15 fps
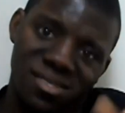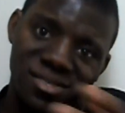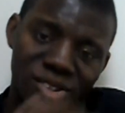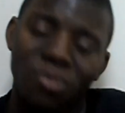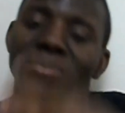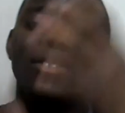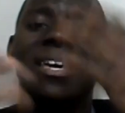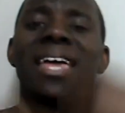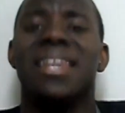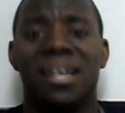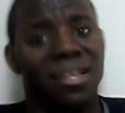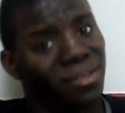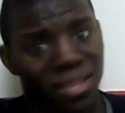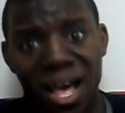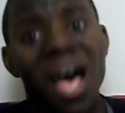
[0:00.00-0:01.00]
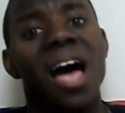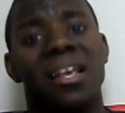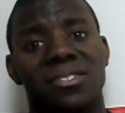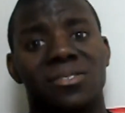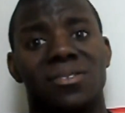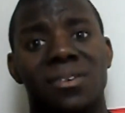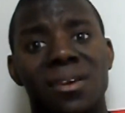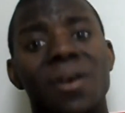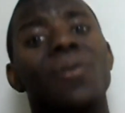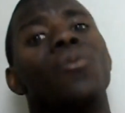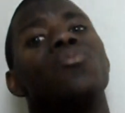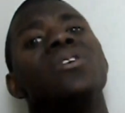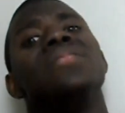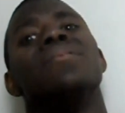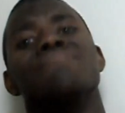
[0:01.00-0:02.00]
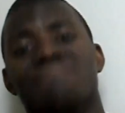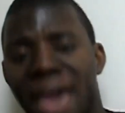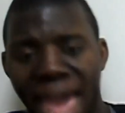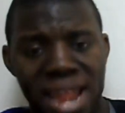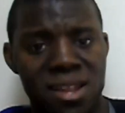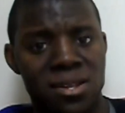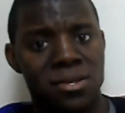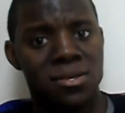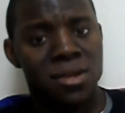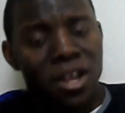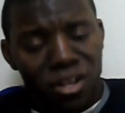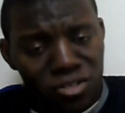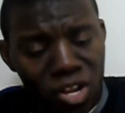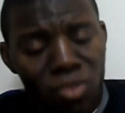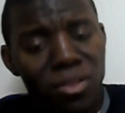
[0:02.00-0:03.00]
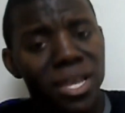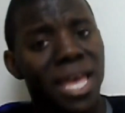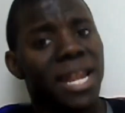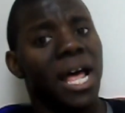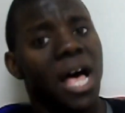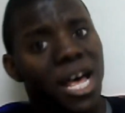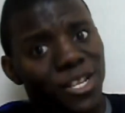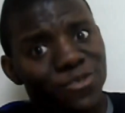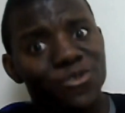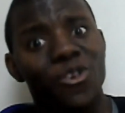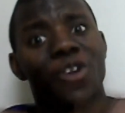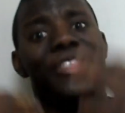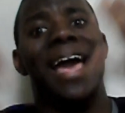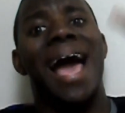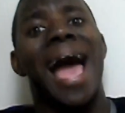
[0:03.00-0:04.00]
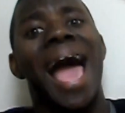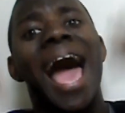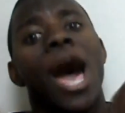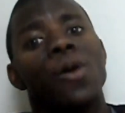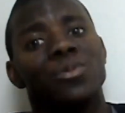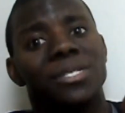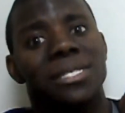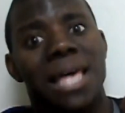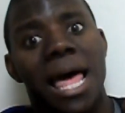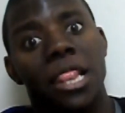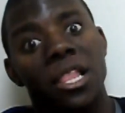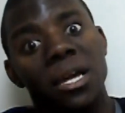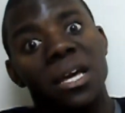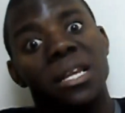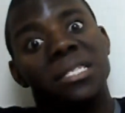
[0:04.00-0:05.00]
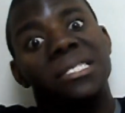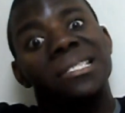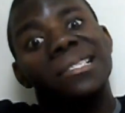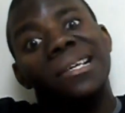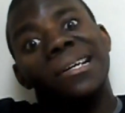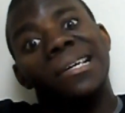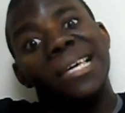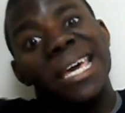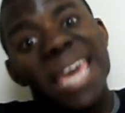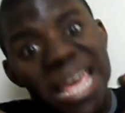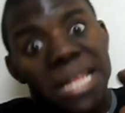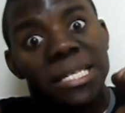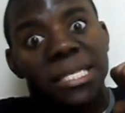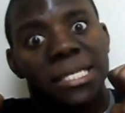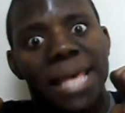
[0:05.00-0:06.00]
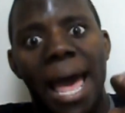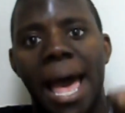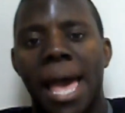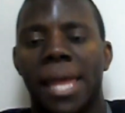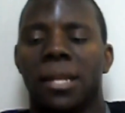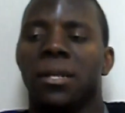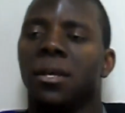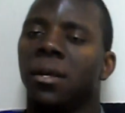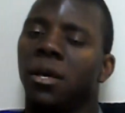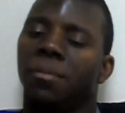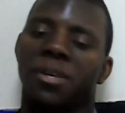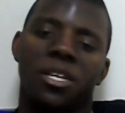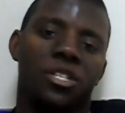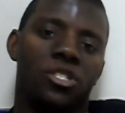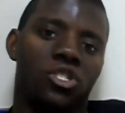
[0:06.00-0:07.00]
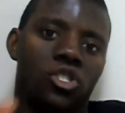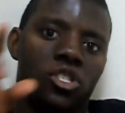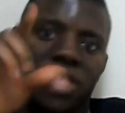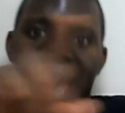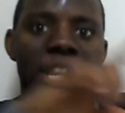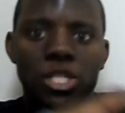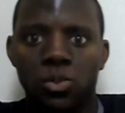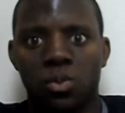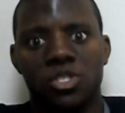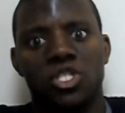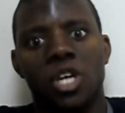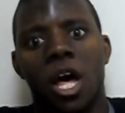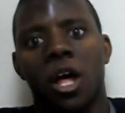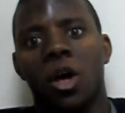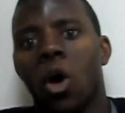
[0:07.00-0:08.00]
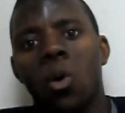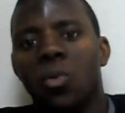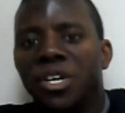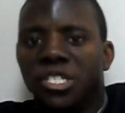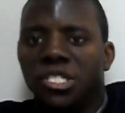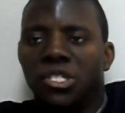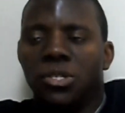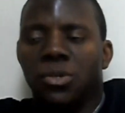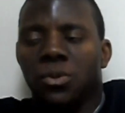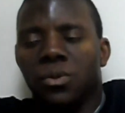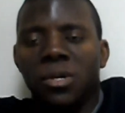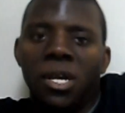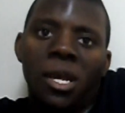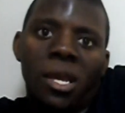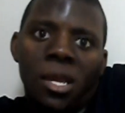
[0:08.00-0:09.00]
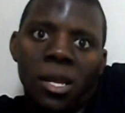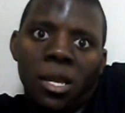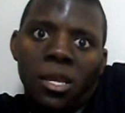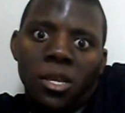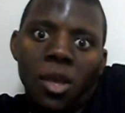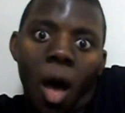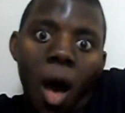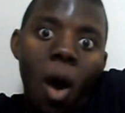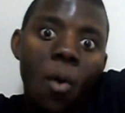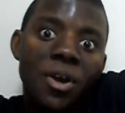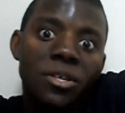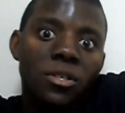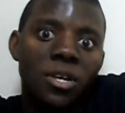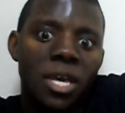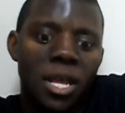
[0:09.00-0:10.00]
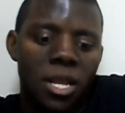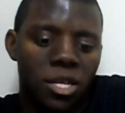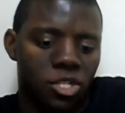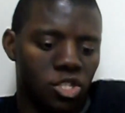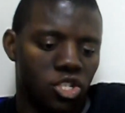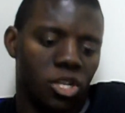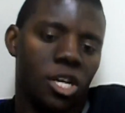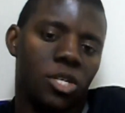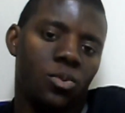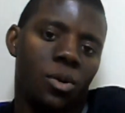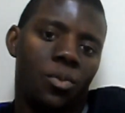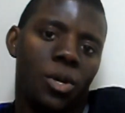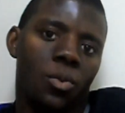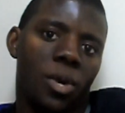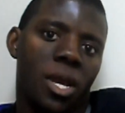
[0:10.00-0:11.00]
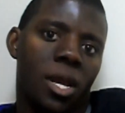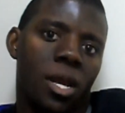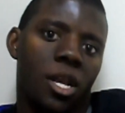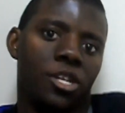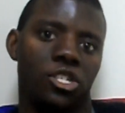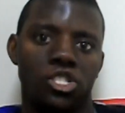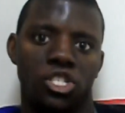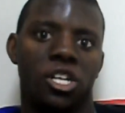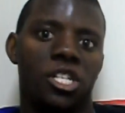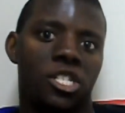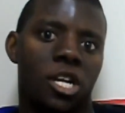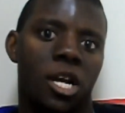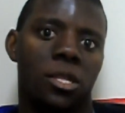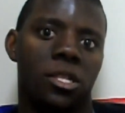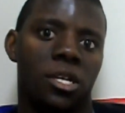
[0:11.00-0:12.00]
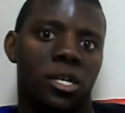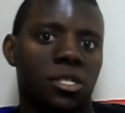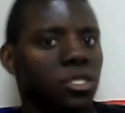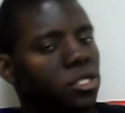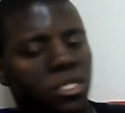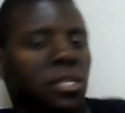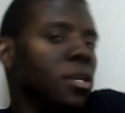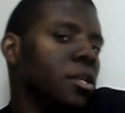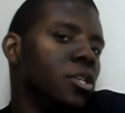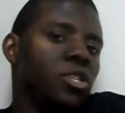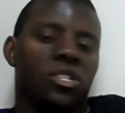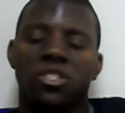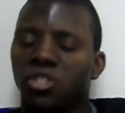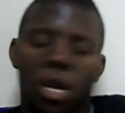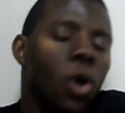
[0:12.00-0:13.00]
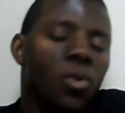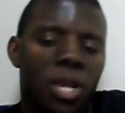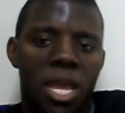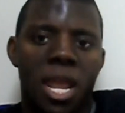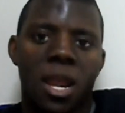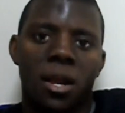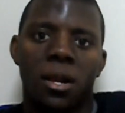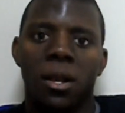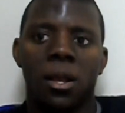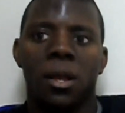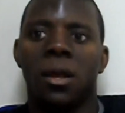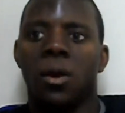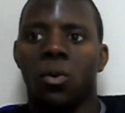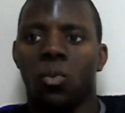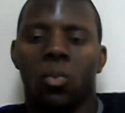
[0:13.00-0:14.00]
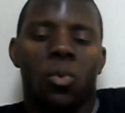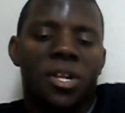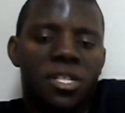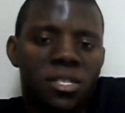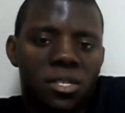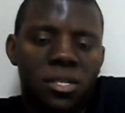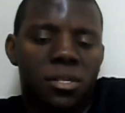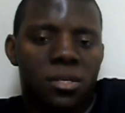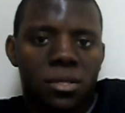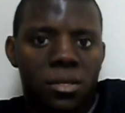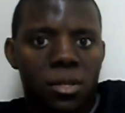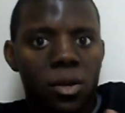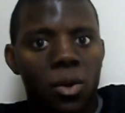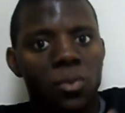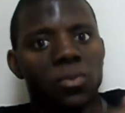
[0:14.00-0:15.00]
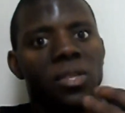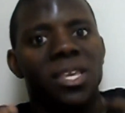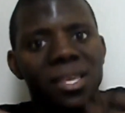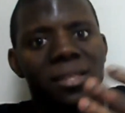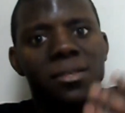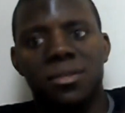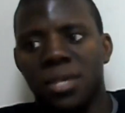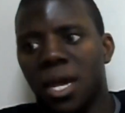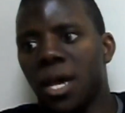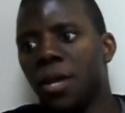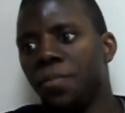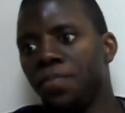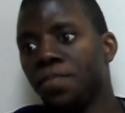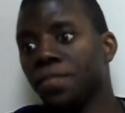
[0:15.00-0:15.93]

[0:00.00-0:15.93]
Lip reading: Don't look at us. We the men. Don't look at us for the outside. Look at us on the inside. Because that's what y'all always do. You always look at us. You judge what we wear. You judge our looks. And you don't care what's on the inside.